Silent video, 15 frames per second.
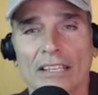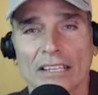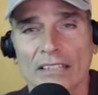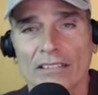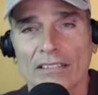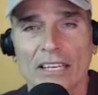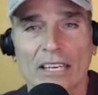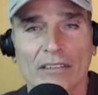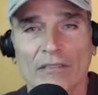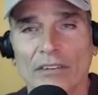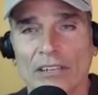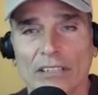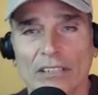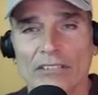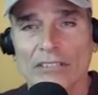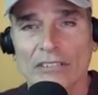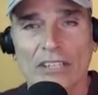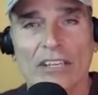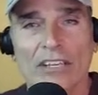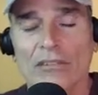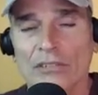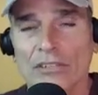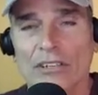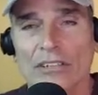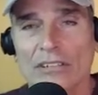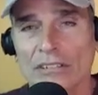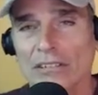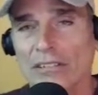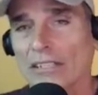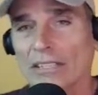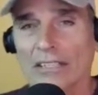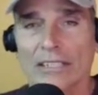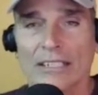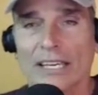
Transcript: It's kind of very close to the ocean, and it